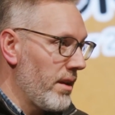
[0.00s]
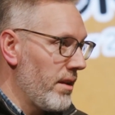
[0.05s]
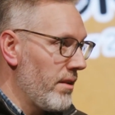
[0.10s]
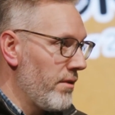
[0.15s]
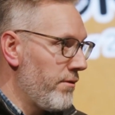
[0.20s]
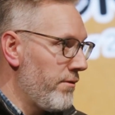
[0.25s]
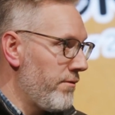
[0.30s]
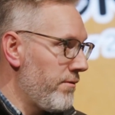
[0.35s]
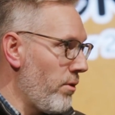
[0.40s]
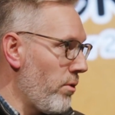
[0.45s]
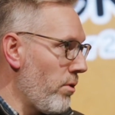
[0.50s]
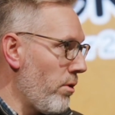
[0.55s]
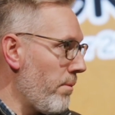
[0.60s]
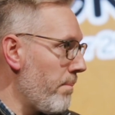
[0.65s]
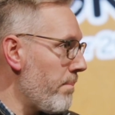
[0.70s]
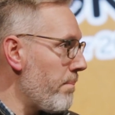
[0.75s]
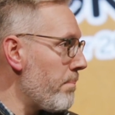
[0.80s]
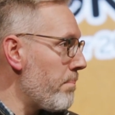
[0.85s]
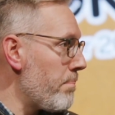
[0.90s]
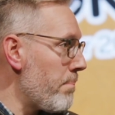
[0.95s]
for
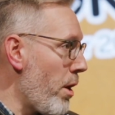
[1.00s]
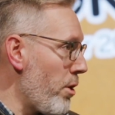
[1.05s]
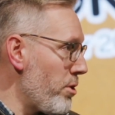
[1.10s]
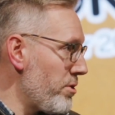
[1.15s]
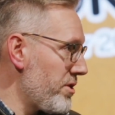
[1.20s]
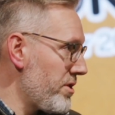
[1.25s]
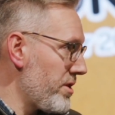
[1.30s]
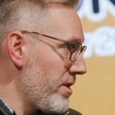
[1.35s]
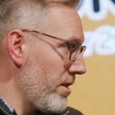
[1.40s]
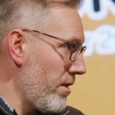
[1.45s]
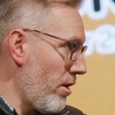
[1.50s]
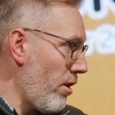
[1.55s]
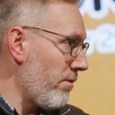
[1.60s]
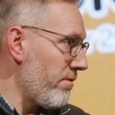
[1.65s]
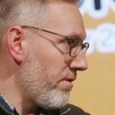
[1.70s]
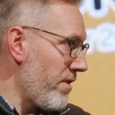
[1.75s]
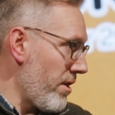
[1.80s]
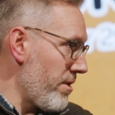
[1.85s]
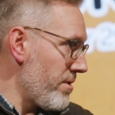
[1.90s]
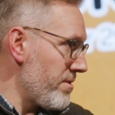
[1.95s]
most
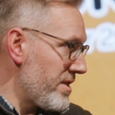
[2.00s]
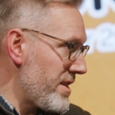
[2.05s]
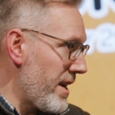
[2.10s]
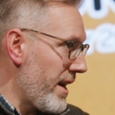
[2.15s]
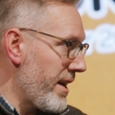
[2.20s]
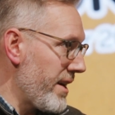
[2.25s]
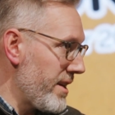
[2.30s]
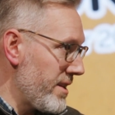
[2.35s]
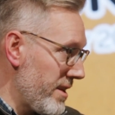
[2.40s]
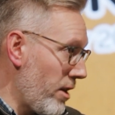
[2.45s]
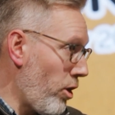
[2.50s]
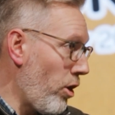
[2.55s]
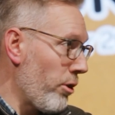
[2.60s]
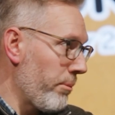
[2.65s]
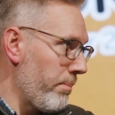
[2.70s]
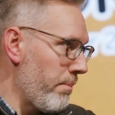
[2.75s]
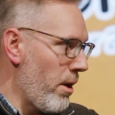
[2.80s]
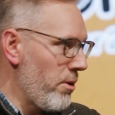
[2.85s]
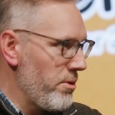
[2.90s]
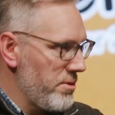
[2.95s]
of those days,
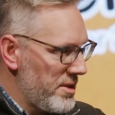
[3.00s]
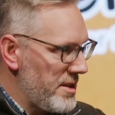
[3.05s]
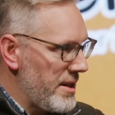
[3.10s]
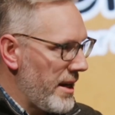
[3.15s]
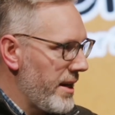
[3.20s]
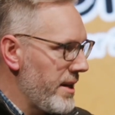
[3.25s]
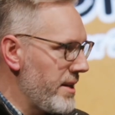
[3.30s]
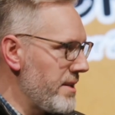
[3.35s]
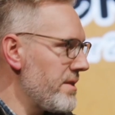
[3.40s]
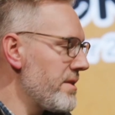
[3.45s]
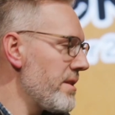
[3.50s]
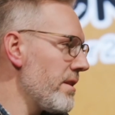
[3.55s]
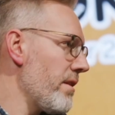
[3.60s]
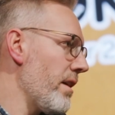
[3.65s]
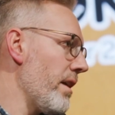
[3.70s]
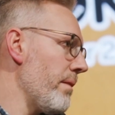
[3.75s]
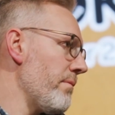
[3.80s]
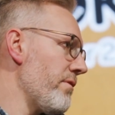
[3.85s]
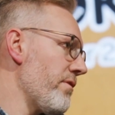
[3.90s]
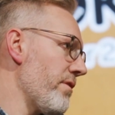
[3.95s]
on most days,
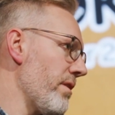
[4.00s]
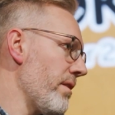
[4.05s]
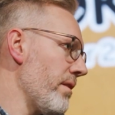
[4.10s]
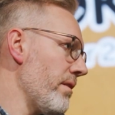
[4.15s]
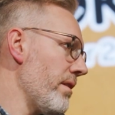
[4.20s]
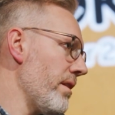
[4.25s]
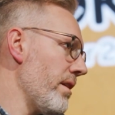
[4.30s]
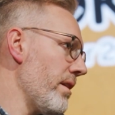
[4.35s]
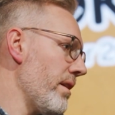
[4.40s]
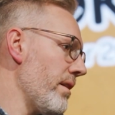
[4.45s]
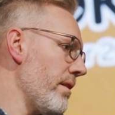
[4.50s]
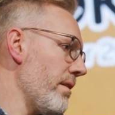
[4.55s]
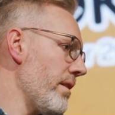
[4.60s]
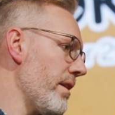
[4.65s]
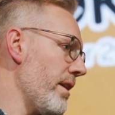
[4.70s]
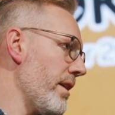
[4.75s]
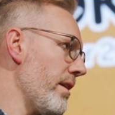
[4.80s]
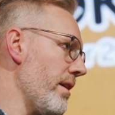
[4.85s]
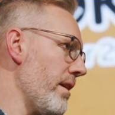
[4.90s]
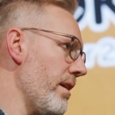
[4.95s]
for
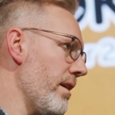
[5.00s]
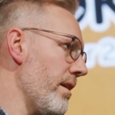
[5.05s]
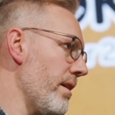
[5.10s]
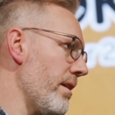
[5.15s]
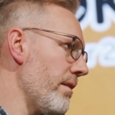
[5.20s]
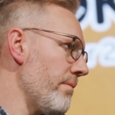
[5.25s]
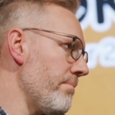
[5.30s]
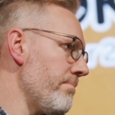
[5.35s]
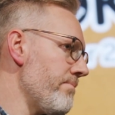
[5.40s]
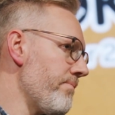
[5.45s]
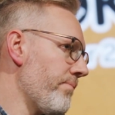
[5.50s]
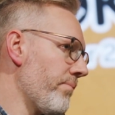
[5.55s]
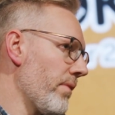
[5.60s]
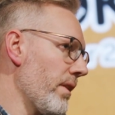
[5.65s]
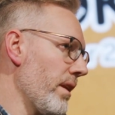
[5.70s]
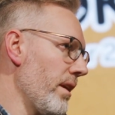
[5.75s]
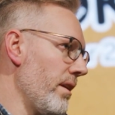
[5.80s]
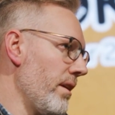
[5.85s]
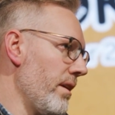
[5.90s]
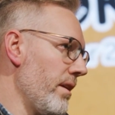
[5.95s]
that
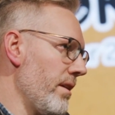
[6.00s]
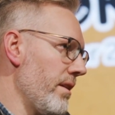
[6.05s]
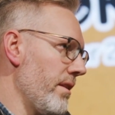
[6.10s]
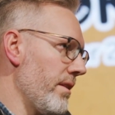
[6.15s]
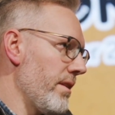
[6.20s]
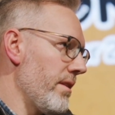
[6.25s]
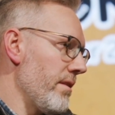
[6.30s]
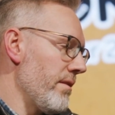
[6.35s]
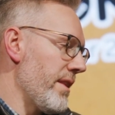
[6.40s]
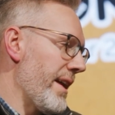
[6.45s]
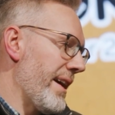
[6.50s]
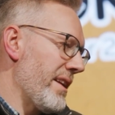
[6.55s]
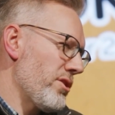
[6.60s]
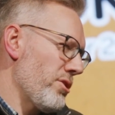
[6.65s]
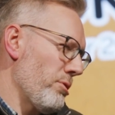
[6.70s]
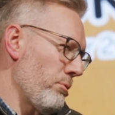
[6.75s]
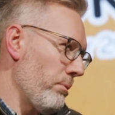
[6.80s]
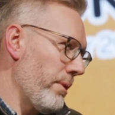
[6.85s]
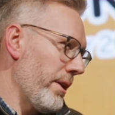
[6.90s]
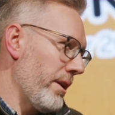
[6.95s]

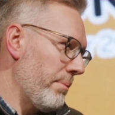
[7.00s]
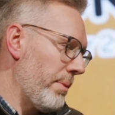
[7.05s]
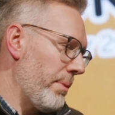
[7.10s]
2-week